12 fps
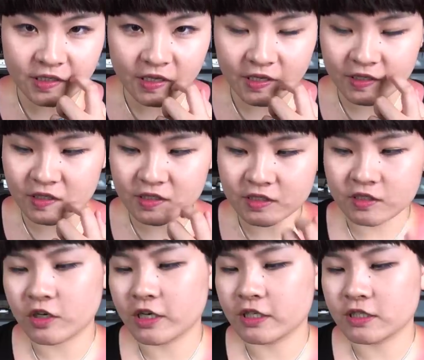Like, this is
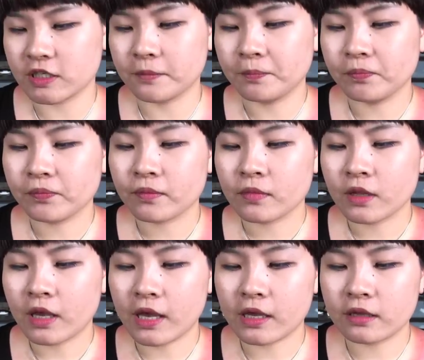crazy.
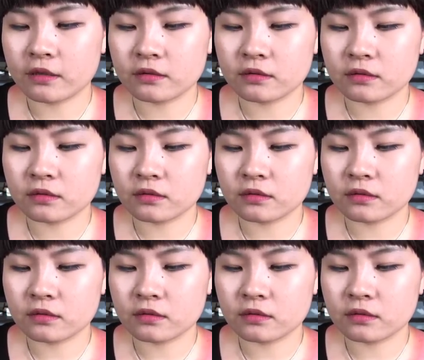And